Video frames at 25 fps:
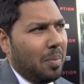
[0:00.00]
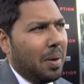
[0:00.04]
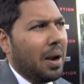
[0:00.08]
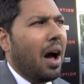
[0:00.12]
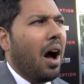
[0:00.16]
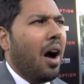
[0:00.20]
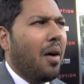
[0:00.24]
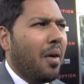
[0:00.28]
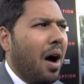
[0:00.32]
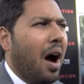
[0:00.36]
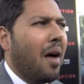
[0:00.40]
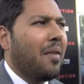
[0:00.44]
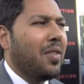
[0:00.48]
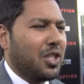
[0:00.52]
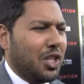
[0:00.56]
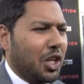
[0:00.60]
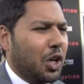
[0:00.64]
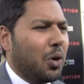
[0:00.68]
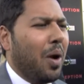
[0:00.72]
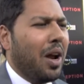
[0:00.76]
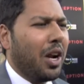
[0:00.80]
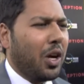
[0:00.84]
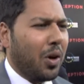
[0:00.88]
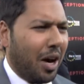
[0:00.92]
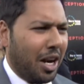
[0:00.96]
but obviously
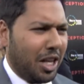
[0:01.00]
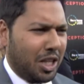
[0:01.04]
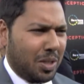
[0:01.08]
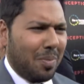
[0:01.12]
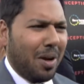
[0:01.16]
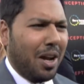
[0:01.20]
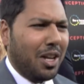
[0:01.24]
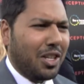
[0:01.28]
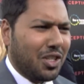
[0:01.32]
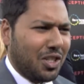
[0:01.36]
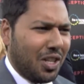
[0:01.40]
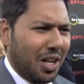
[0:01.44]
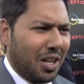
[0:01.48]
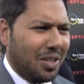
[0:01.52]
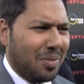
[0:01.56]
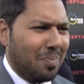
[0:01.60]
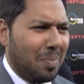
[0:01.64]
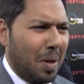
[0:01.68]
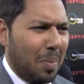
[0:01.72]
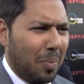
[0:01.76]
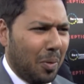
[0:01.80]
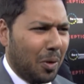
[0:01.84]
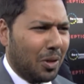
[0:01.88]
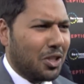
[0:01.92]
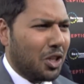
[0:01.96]
great credit to my stunt
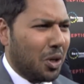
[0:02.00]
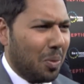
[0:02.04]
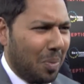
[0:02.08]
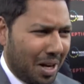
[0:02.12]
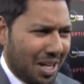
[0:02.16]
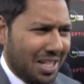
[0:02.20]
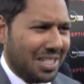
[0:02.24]
people too, oh, yeah.